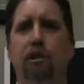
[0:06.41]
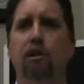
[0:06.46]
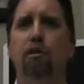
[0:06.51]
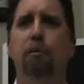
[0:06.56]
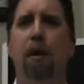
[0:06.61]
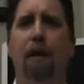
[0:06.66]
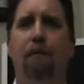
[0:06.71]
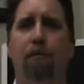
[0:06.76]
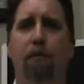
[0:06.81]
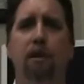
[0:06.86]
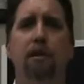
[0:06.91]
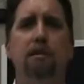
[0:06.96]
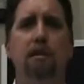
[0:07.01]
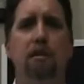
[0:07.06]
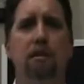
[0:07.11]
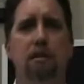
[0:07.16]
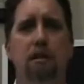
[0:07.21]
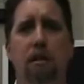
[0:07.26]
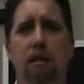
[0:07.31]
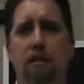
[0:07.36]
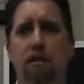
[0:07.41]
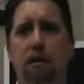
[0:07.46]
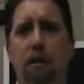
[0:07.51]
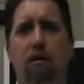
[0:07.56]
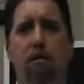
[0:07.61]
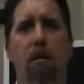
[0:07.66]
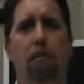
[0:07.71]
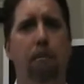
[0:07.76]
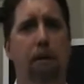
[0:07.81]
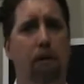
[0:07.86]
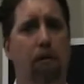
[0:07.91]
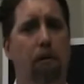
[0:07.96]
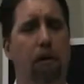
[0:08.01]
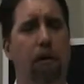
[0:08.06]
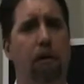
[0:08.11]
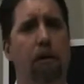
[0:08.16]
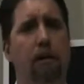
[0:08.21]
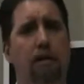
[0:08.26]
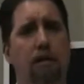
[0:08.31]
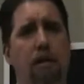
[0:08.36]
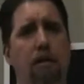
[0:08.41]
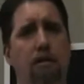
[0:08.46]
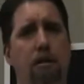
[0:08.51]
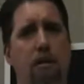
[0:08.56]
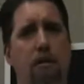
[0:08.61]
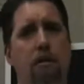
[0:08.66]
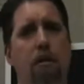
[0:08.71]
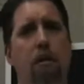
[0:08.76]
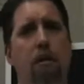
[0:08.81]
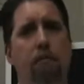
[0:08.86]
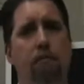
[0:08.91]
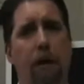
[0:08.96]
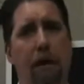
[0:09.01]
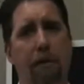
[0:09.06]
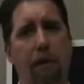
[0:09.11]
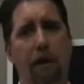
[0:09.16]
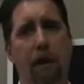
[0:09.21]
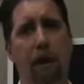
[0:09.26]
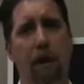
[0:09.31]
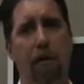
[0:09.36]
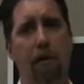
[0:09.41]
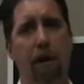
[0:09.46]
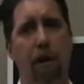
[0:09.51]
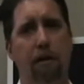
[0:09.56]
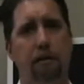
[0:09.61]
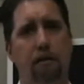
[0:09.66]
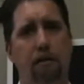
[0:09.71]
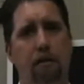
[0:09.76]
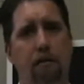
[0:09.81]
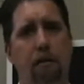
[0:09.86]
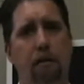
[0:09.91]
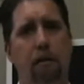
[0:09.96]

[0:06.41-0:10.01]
you may have reasons to consider appealing a decision by the IRS,